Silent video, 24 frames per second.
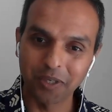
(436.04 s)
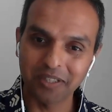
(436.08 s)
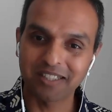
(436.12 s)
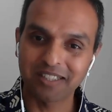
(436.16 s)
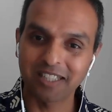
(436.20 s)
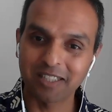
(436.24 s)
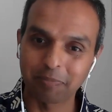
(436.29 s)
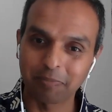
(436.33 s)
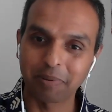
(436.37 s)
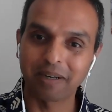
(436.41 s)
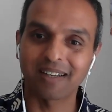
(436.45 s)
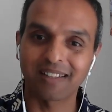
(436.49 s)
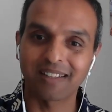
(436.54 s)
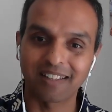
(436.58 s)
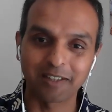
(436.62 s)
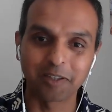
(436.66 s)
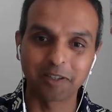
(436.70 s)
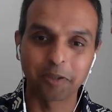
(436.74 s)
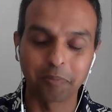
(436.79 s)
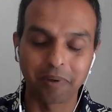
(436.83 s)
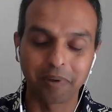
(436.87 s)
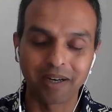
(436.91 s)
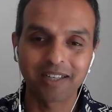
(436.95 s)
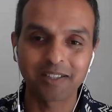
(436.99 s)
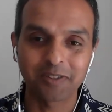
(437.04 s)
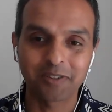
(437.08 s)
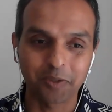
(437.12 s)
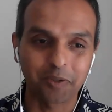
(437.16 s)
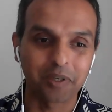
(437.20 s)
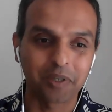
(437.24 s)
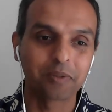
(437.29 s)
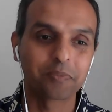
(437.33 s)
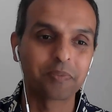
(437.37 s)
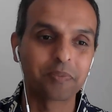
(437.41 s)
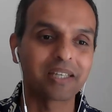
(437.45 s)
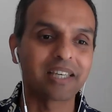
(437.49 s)
US is better than Dubai, so
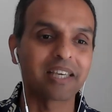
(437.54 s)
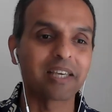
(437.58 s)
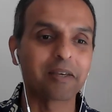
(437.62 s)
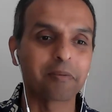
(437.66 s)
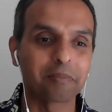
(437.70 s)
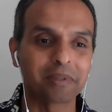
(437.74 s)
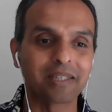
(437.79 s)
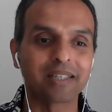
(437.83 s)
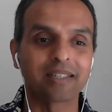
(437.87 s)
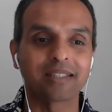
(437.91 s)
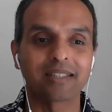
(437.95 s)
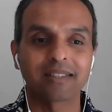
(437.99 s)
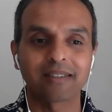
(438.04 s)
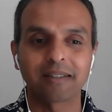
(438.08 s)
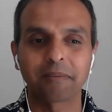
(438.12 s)
I became here